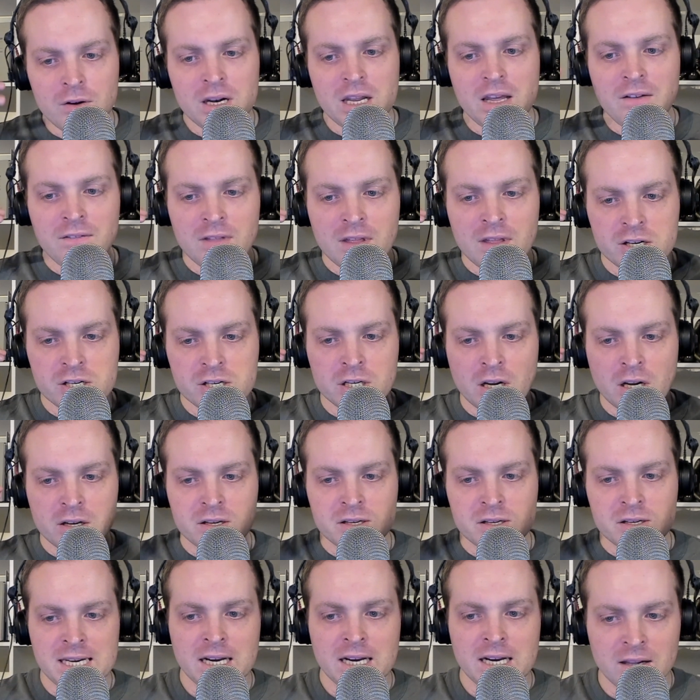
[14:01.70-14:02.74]
if there is not a
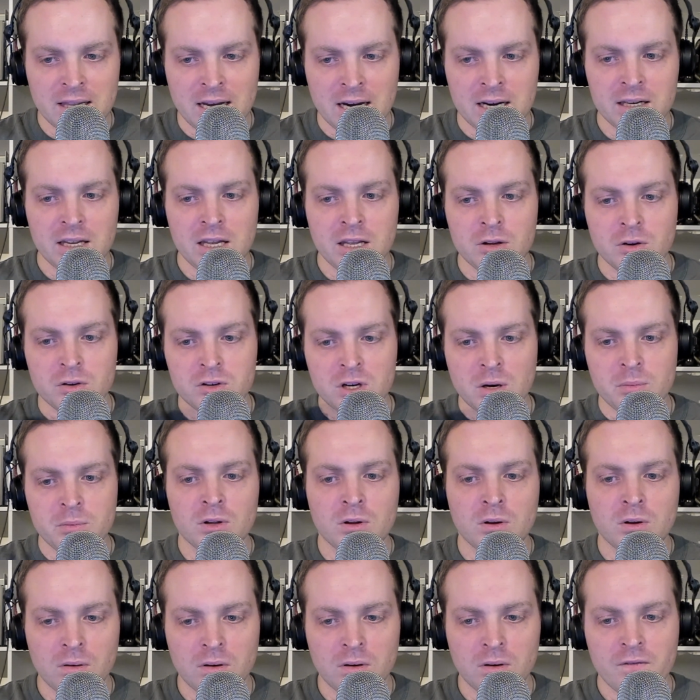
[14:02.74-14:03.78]
single line in the
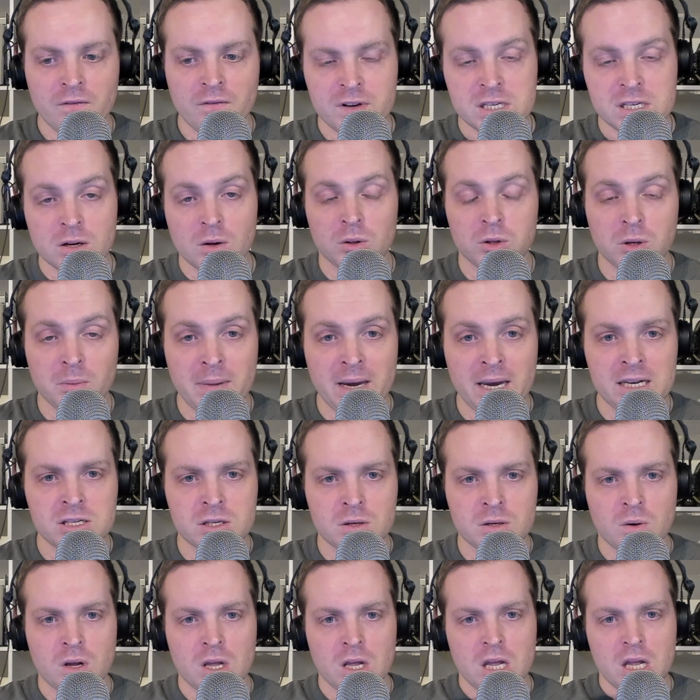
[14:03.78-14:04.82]
terminal physical domain.
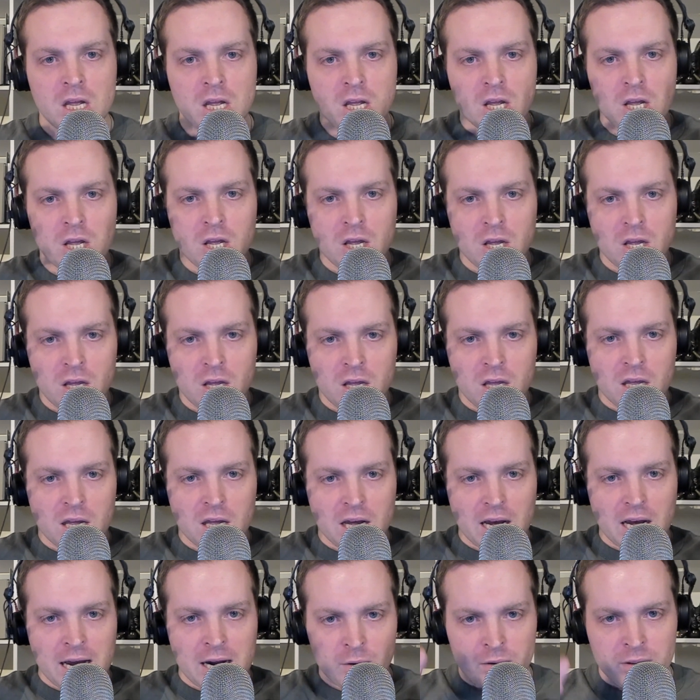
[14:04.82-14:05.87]
So
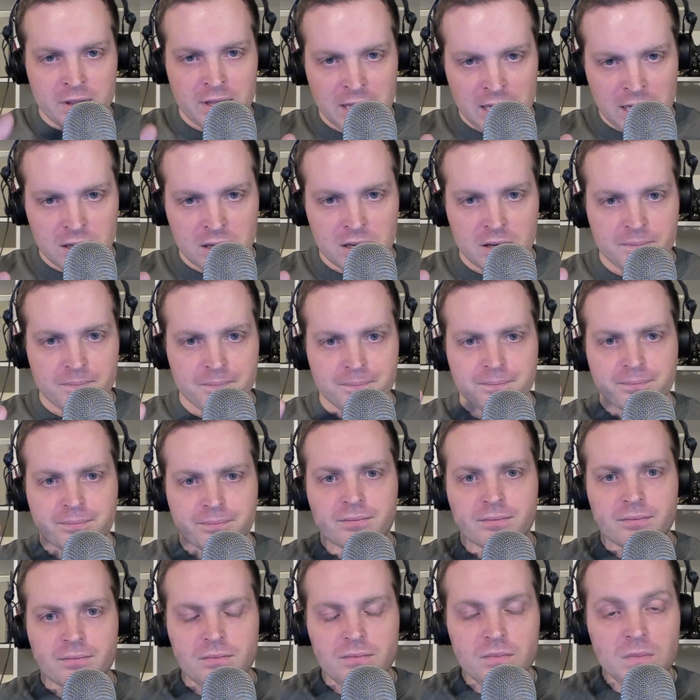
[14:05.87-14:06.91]
I don't think
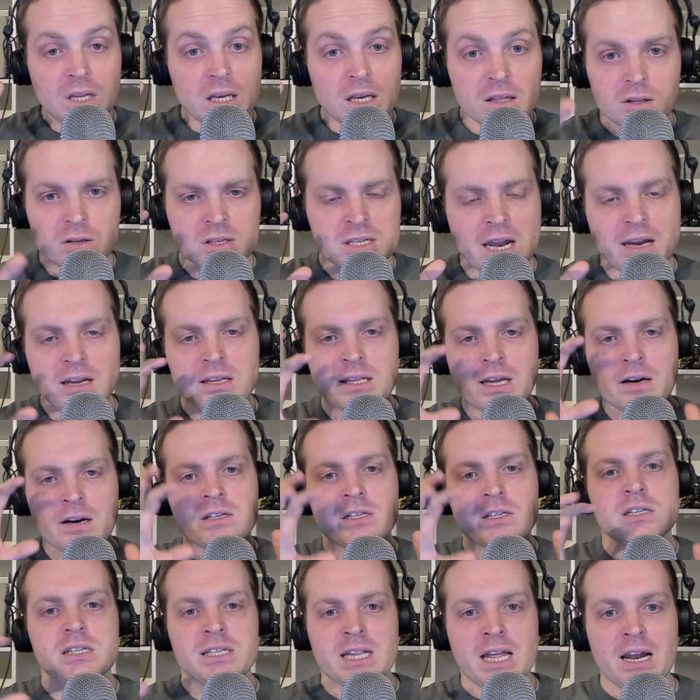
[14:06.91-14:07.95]
there
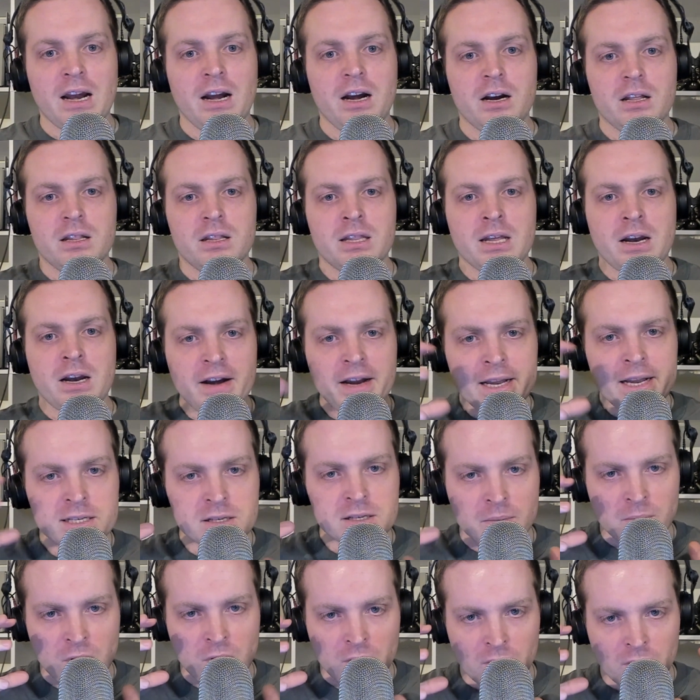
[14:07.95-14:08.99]
is a
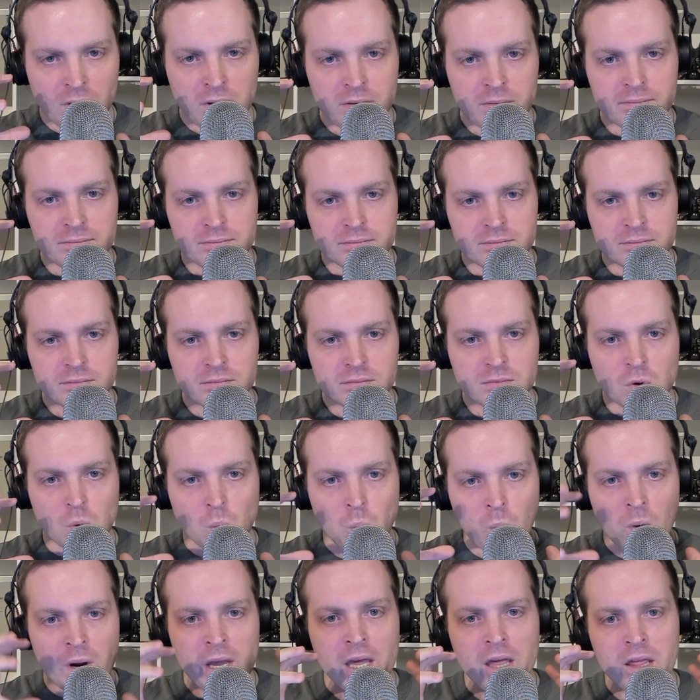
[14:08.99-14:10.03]
model
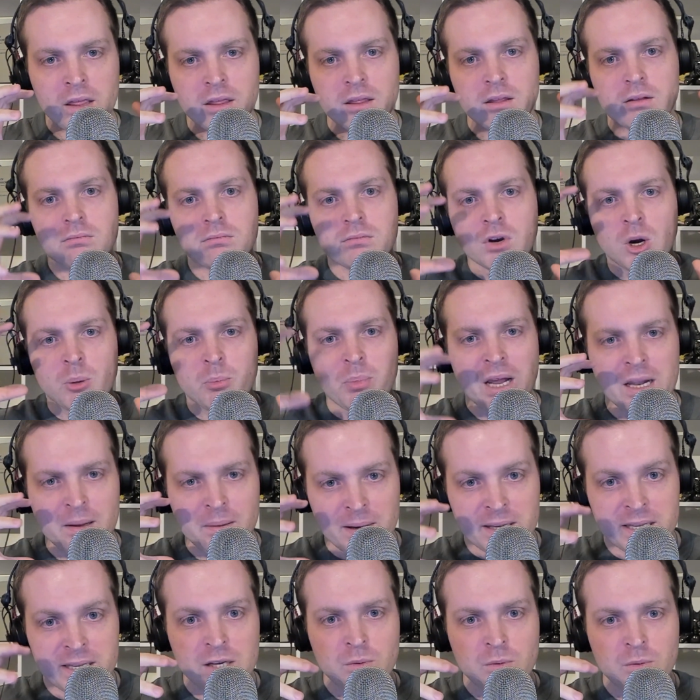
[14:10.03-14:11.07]
with
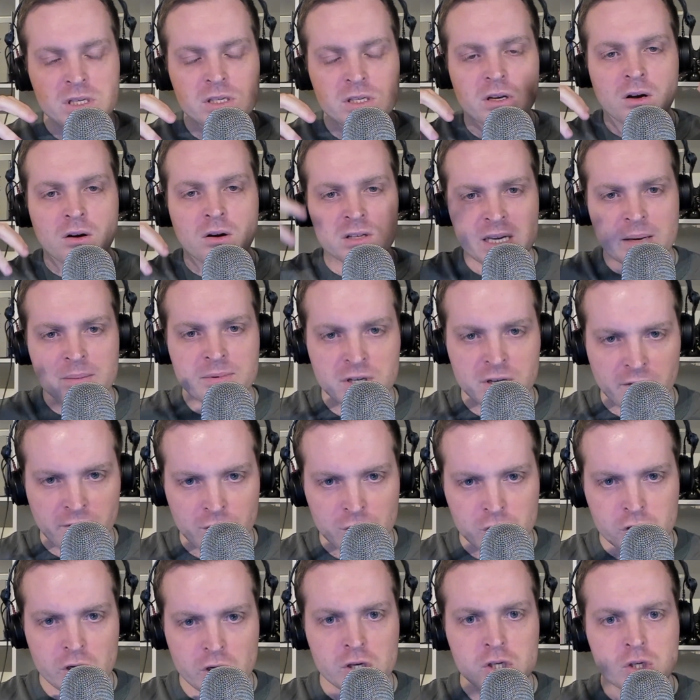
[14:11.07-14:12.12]
compatibility with the conception of the
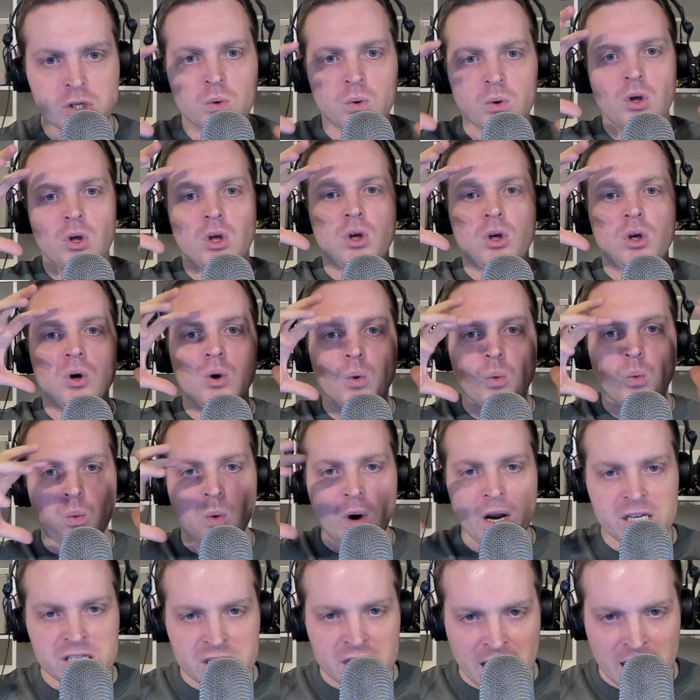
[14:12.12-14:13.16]
church,
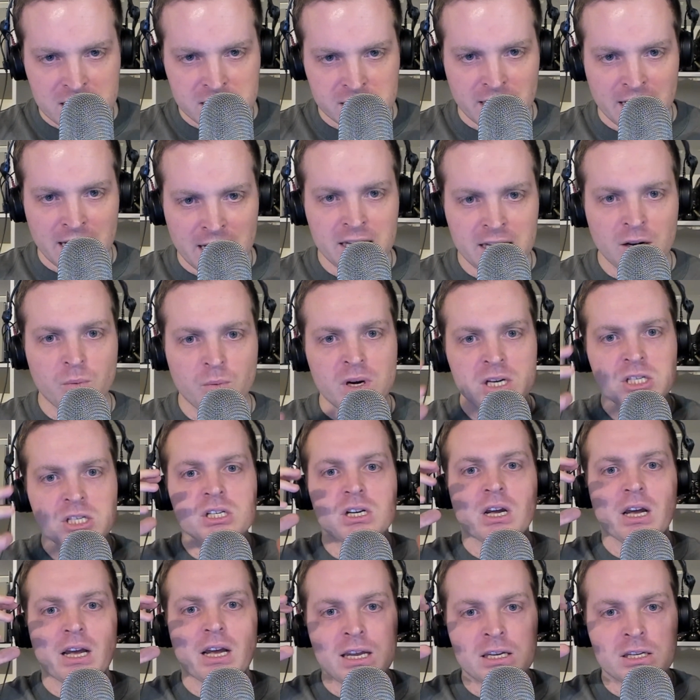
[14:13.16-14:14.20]
which has a line and which
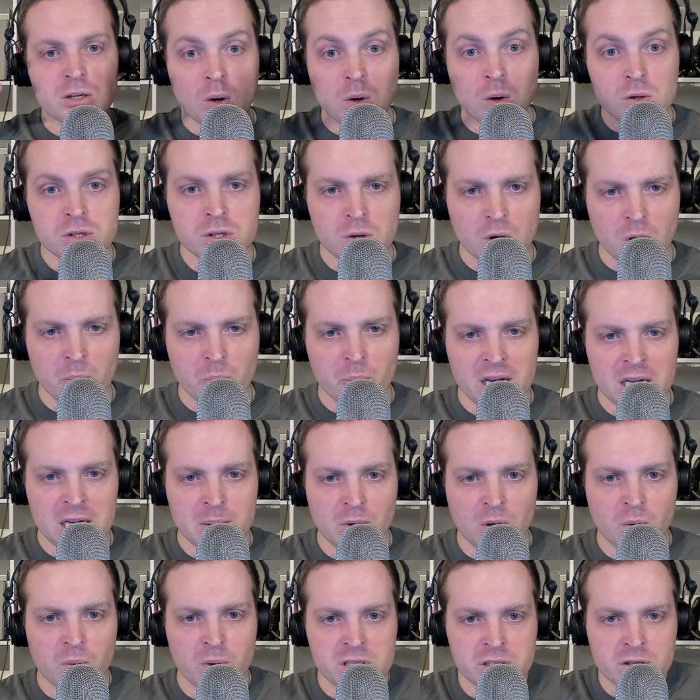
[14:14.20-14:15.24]
is also
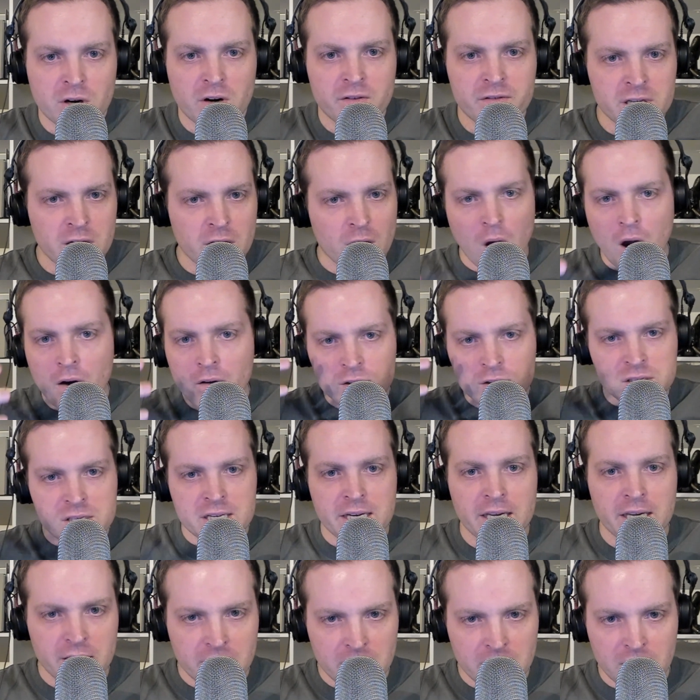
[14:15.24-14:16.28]
compatible with curves. And
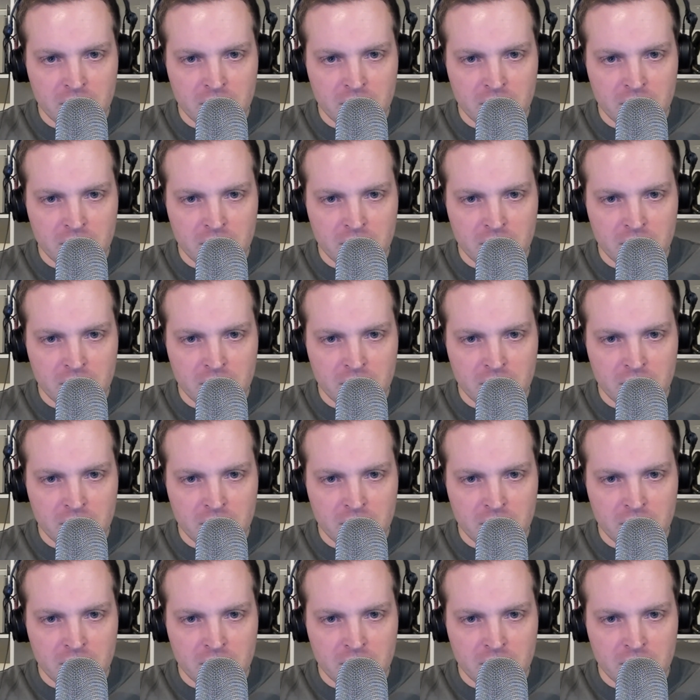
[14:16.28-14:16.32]
obviously,